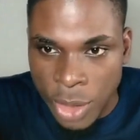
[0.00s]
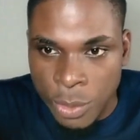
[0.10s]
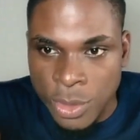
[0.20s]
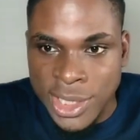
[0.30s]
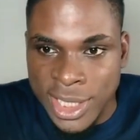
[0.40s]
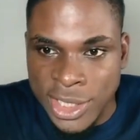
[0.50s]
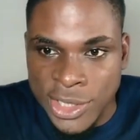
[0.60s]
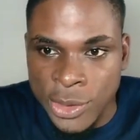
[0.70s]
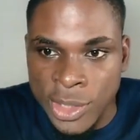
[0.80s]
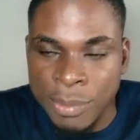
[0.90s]
I wouldn't say it's
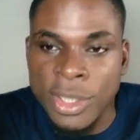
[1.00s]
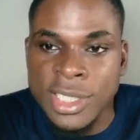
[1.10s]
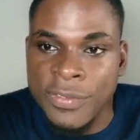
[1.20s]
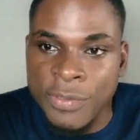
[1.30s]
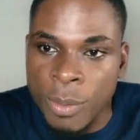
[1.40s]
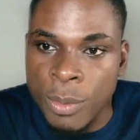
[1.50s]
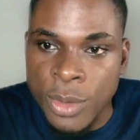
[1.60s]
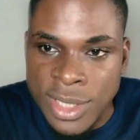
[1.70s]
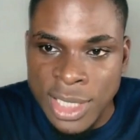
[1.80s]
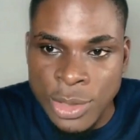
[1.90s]
the only, but it's the
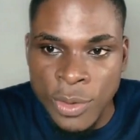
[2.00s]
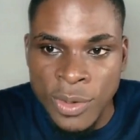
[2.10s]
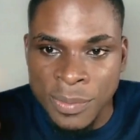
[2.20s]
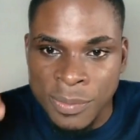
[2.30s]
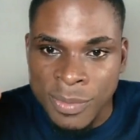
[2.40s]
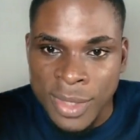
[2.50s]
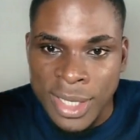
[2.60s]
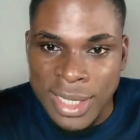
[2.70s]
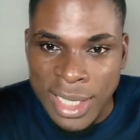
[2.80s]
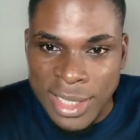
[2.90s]
foremost sector
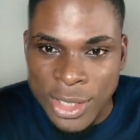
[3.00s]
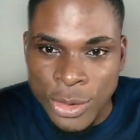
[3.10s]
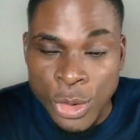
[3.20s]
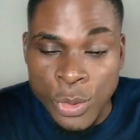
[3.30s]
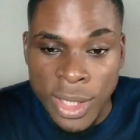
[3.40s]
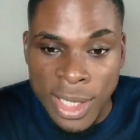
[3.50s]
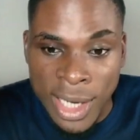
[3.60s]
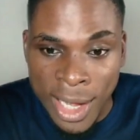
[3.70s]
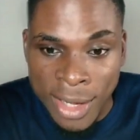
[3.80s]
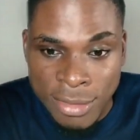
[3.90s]
that deals with
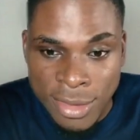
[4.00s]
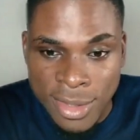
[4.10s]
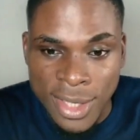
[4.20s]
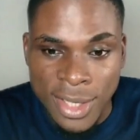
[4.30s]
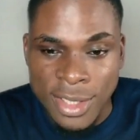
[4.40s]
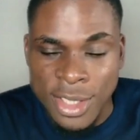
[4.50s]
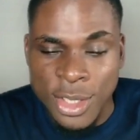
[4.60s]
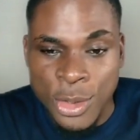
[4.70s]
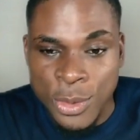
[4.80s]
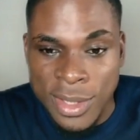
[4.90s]
lives,
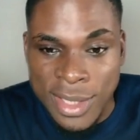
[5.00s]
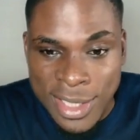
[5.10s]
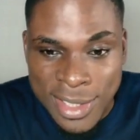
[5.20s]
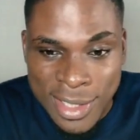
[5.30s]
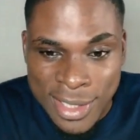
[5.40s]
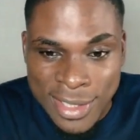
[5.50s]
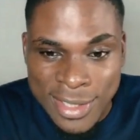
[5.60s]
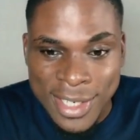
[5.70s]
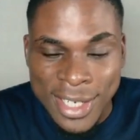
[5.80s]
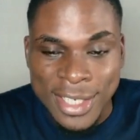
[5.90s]
deals with destinies,
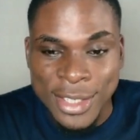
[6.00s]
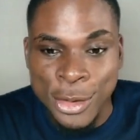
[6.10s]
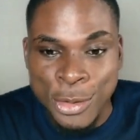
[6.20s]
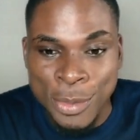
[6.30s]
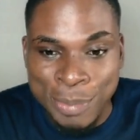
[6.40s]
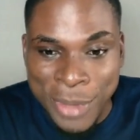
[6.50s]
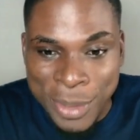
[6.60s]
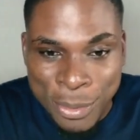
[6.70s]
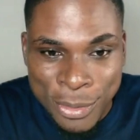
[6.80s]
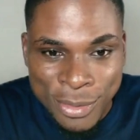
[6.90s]
deals with people.